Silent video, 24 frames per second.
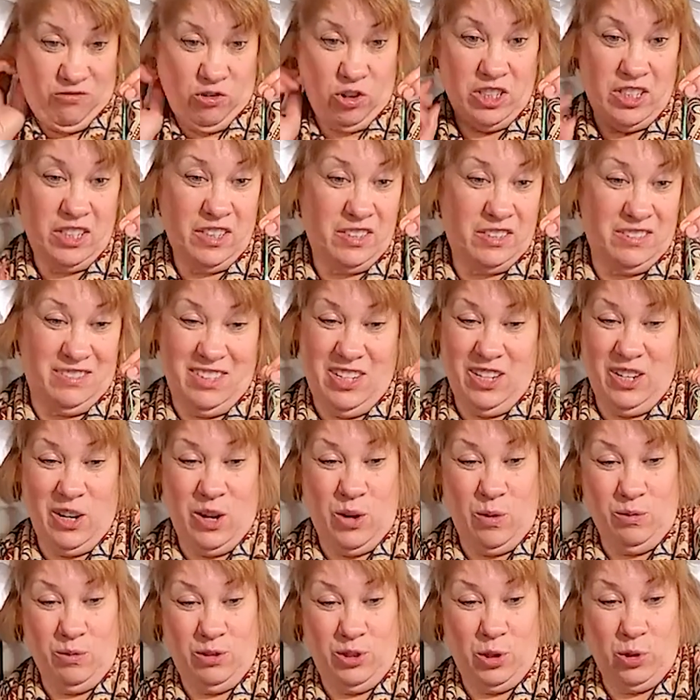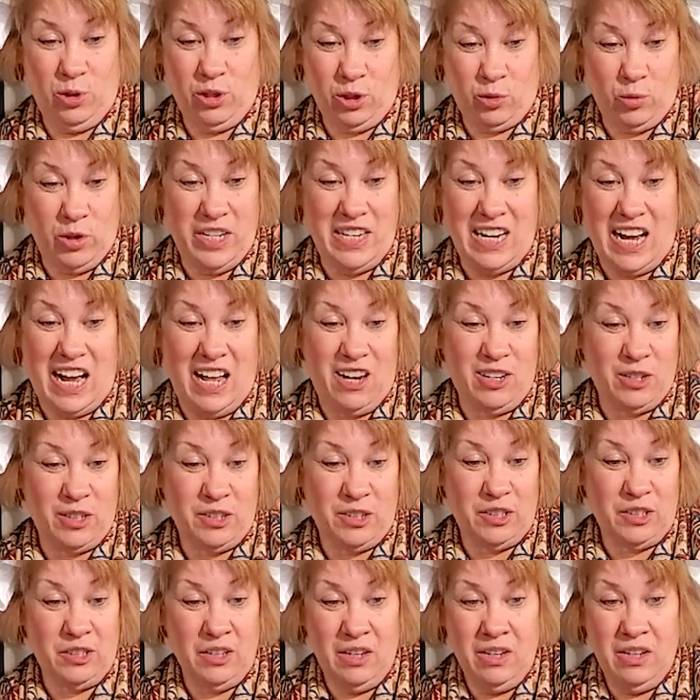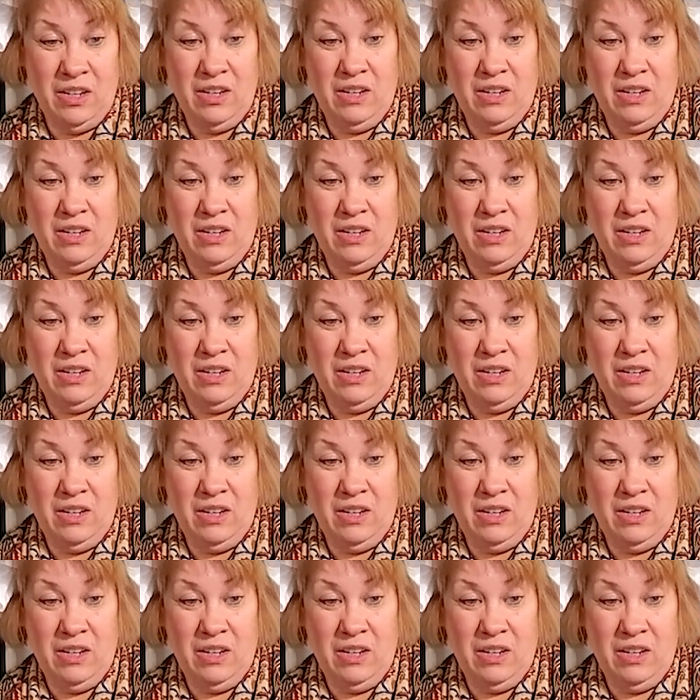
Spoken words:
for just, $2 or $3.